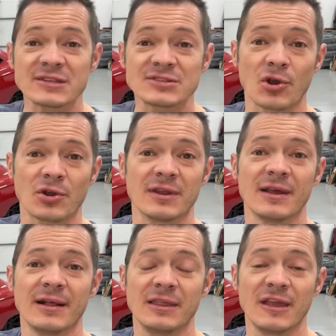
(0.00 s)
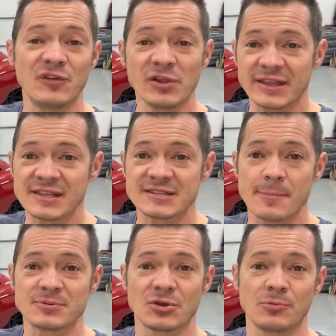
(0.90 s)
started, if you like this
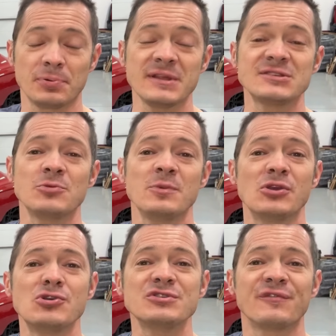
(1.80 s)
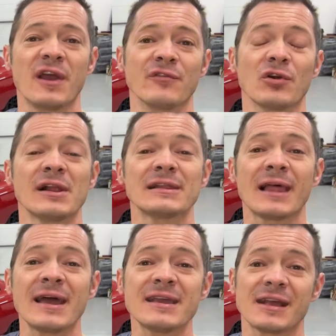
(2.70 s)
episode, please do me a huge favor,
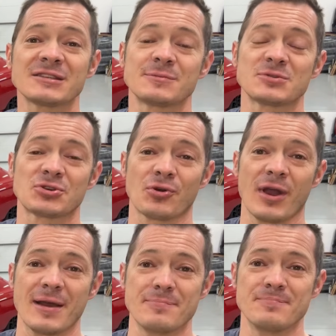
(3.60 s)
like and subscribe.